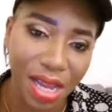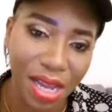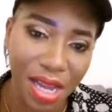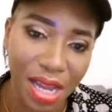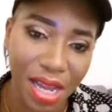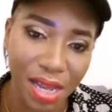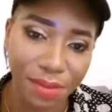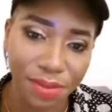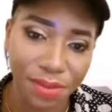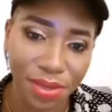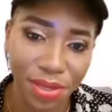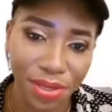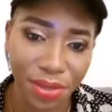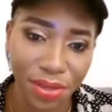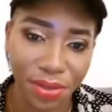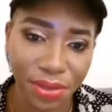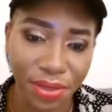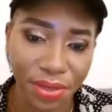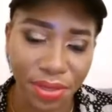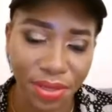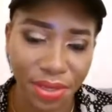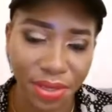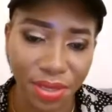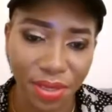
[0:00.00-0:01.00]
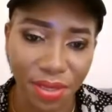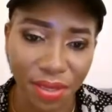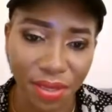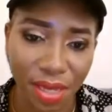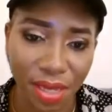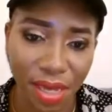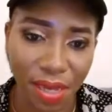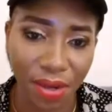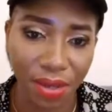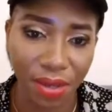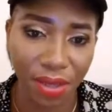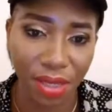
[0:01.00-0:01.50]
I'm serious.
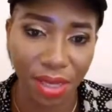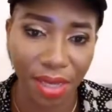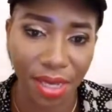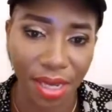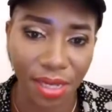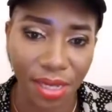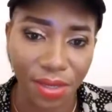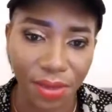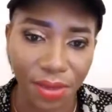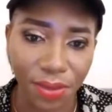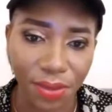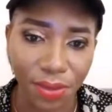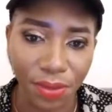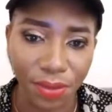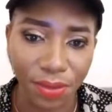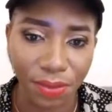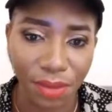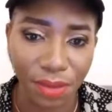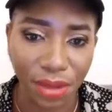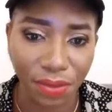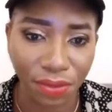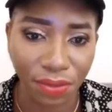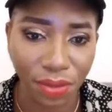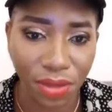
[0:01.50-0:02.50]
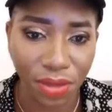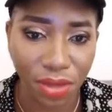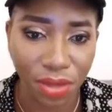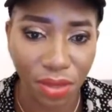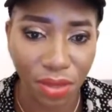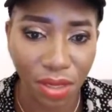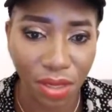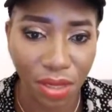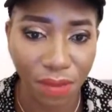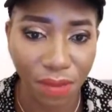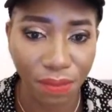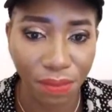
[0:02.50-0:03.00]
I don't think I do. My first
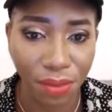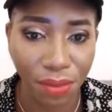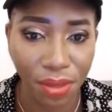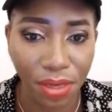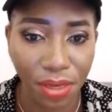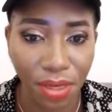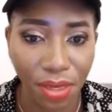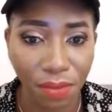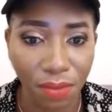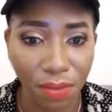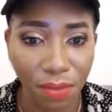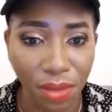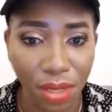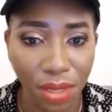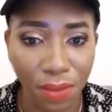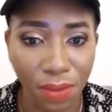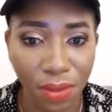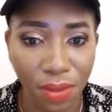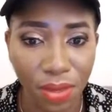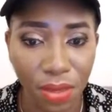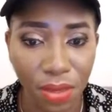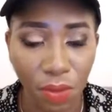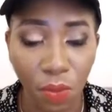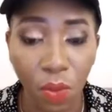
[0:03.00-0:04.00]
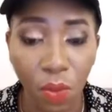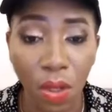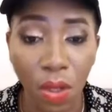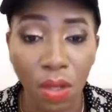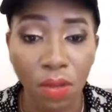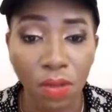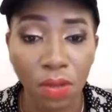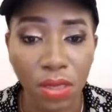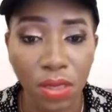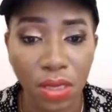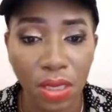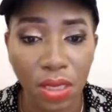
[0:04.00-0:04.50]
son came preterm labor. Said,
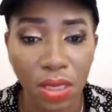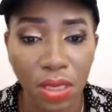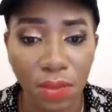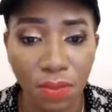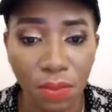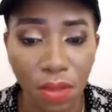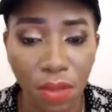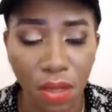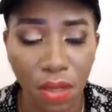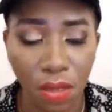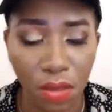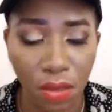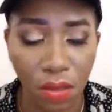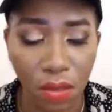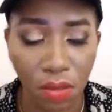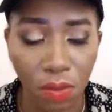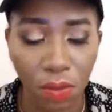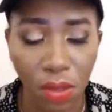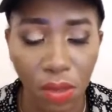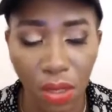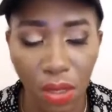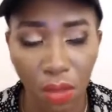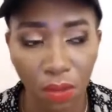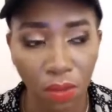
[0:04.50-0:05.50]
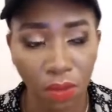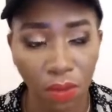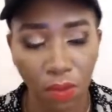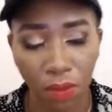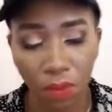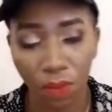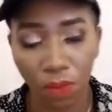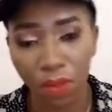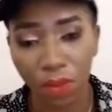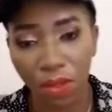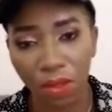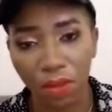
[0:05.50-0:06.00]
"Wow, 6 months. Wow,
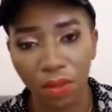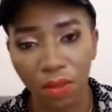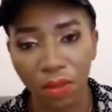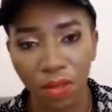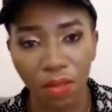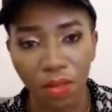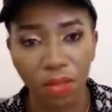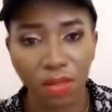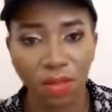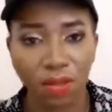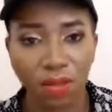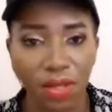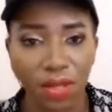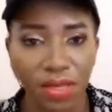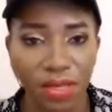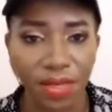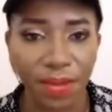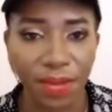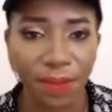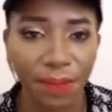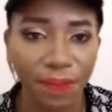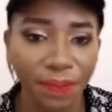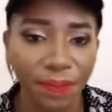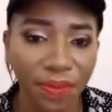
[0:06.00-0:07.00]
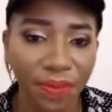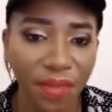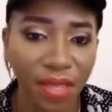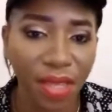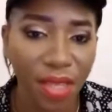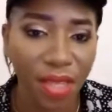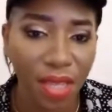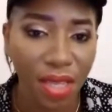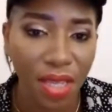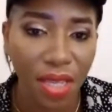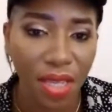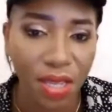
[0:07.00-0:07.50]
wow, not so easy."
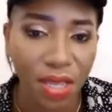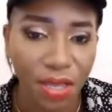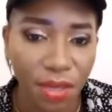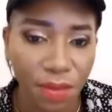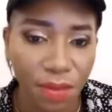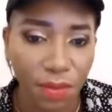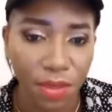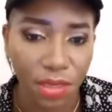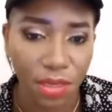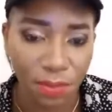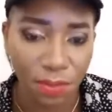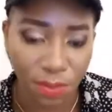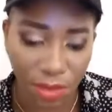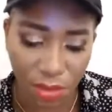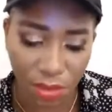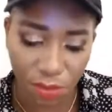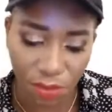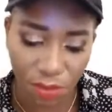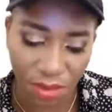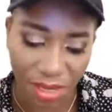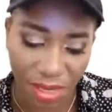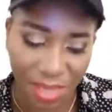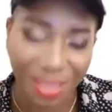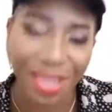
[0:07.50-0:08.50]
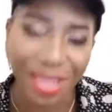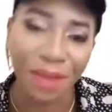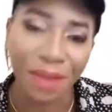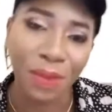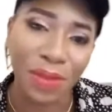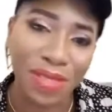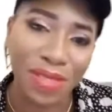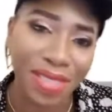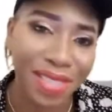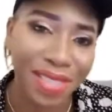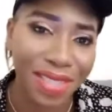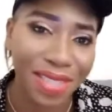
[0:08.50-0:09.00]
You must miss. And I
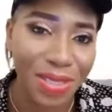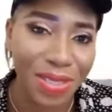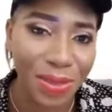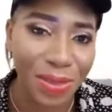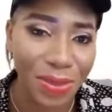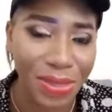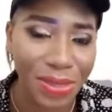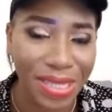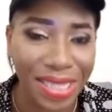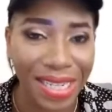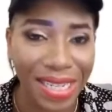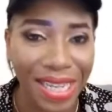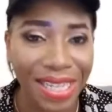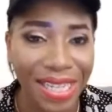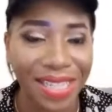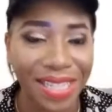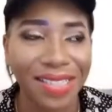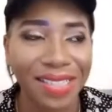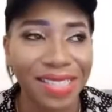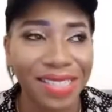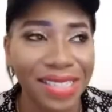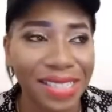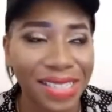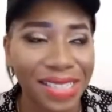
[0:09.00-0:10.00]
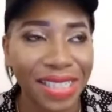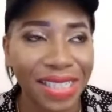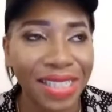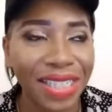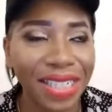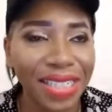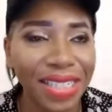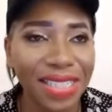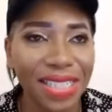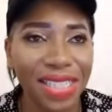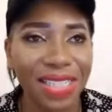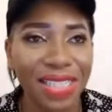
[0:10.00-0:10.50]
was still in school then. Like the thing
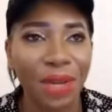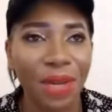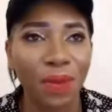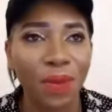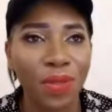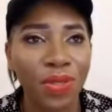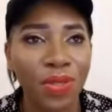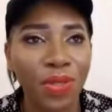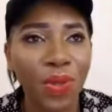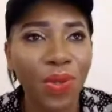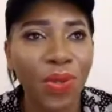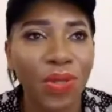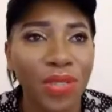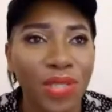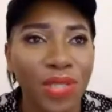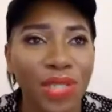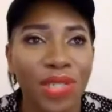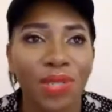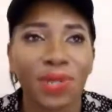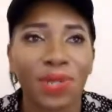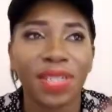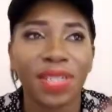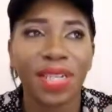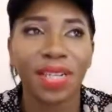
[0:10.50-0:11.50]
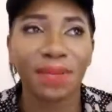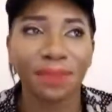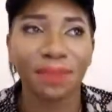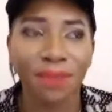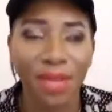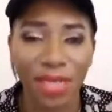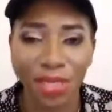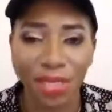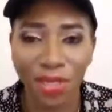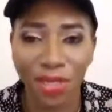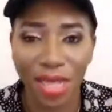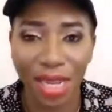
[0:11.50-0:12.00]
is that I was so concentrated in
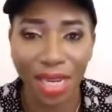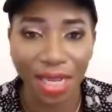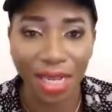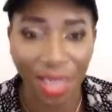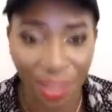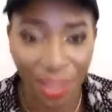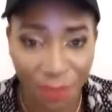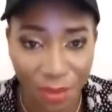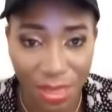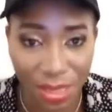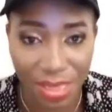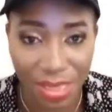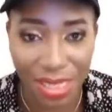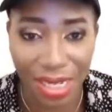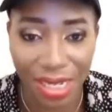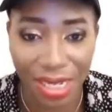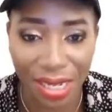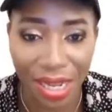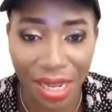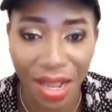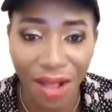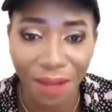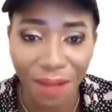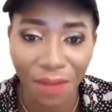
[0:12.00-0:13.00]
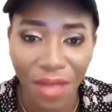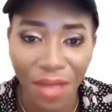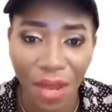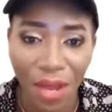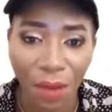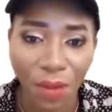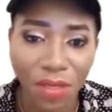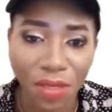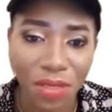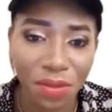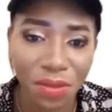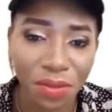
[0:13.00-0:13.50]
my academics. Like I
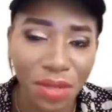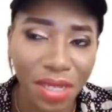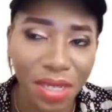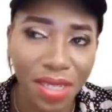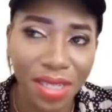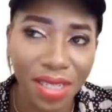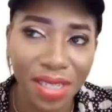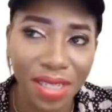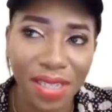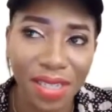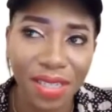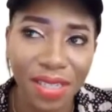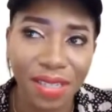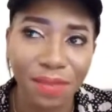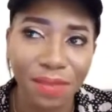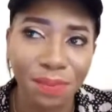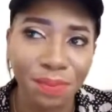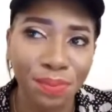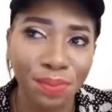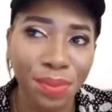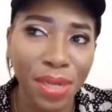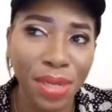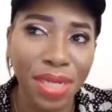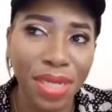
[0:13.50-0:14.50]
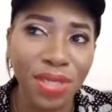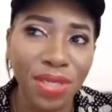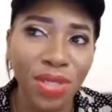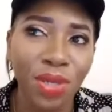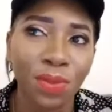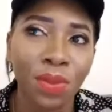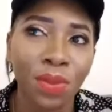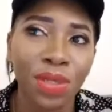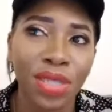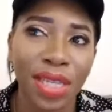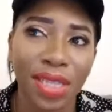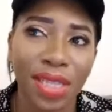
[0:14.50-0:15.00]
wasn't really paying so
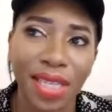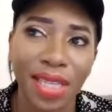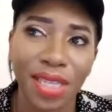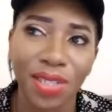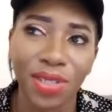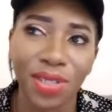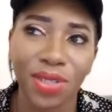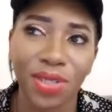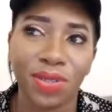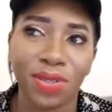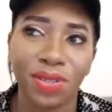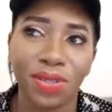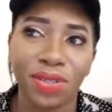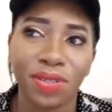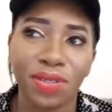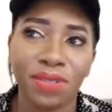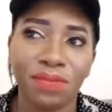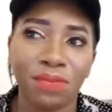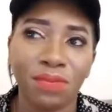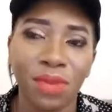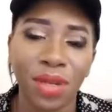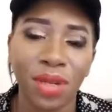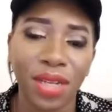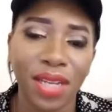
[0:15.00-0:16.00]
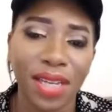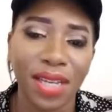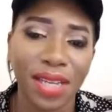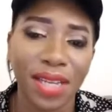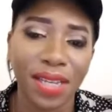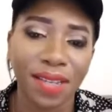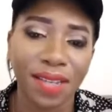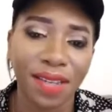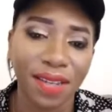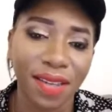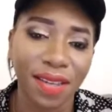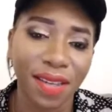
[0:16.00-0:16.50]
much attention. More
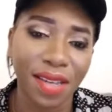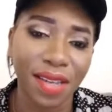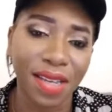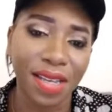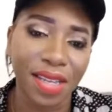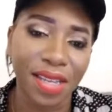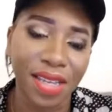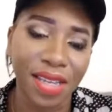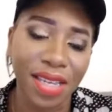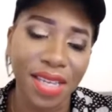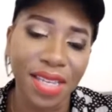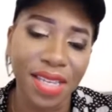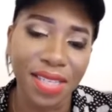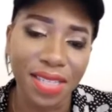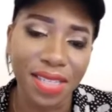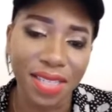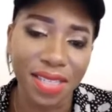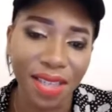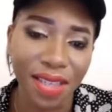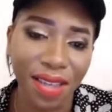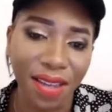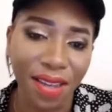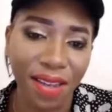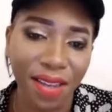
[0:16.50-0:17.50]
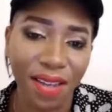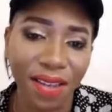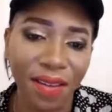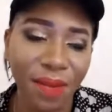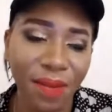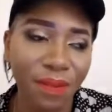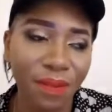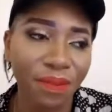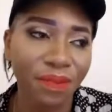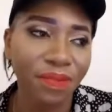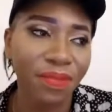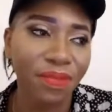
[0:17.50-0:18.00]
like, yeah, he is there.
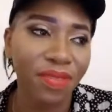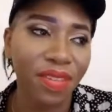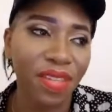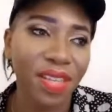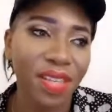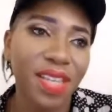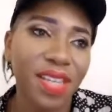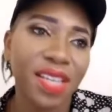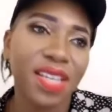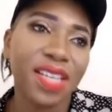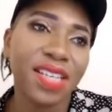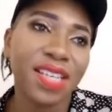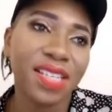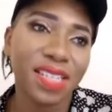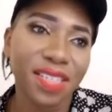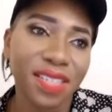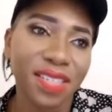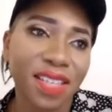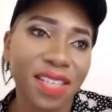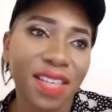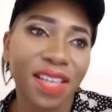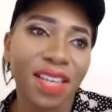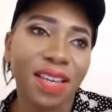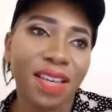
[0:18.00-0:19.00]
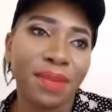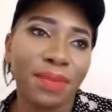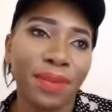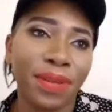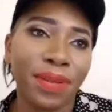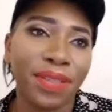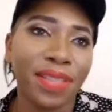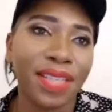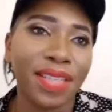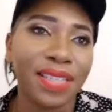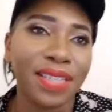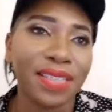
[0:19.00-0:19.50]

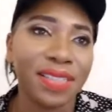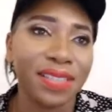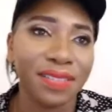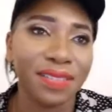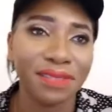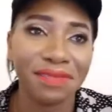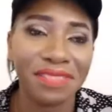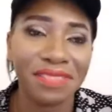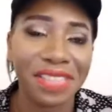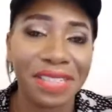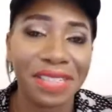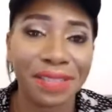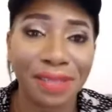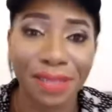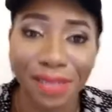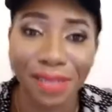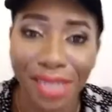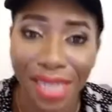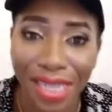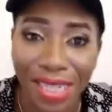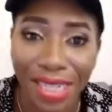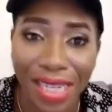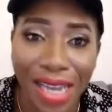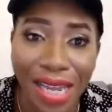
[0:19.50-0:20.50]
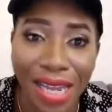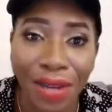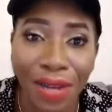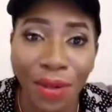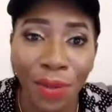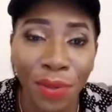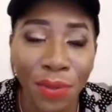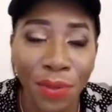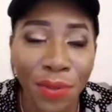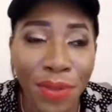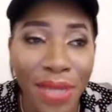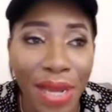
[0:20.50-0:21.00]
But then, like I
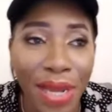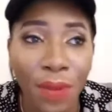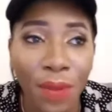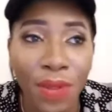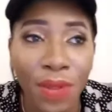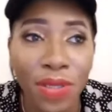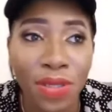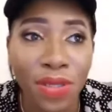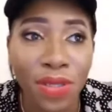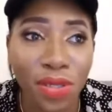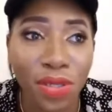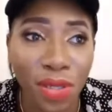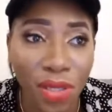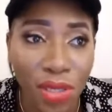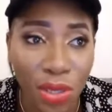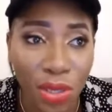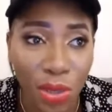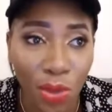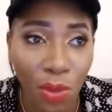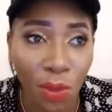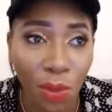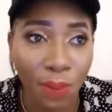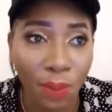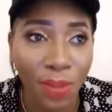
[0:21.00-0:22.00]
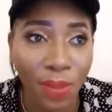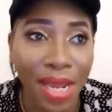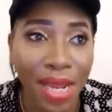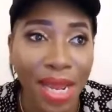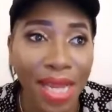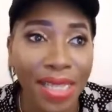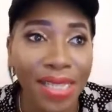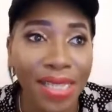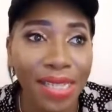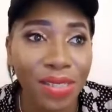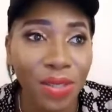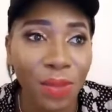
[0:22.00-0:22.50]
was just open. I
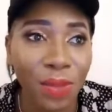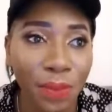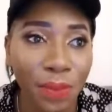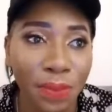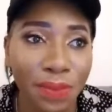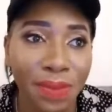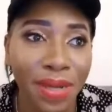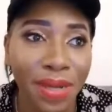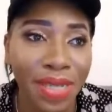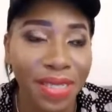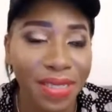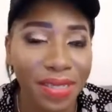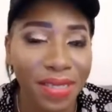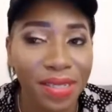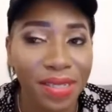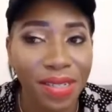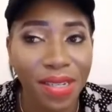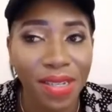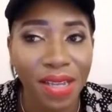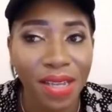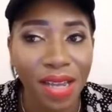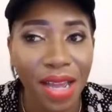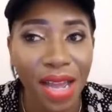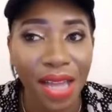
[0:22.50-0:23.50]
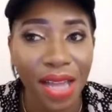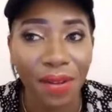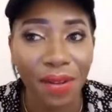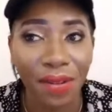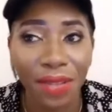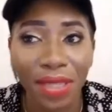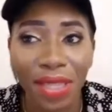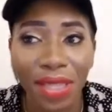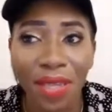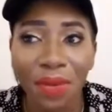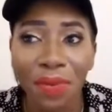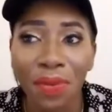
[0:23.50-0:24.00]
had that open mind. I
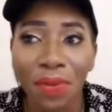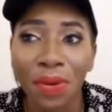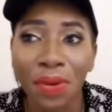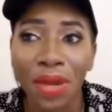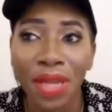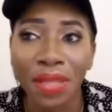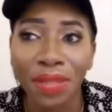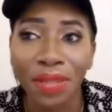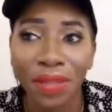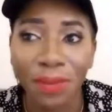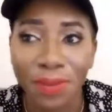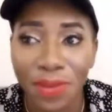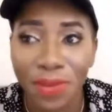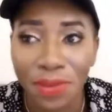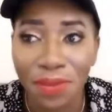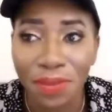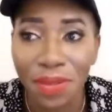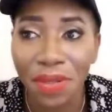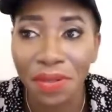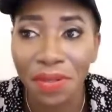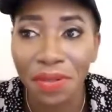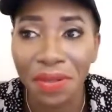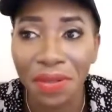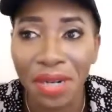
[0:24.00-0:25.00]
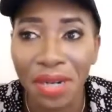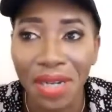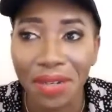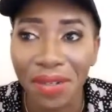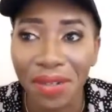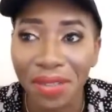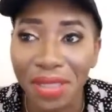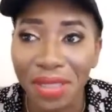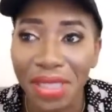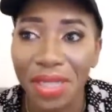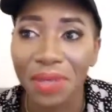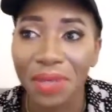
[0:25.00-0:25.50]
don't think we will end up tomorrow. I
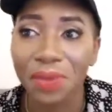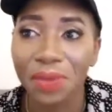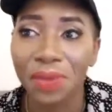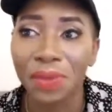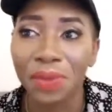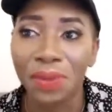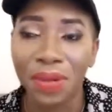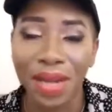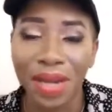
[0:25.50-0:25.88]
don't think we will.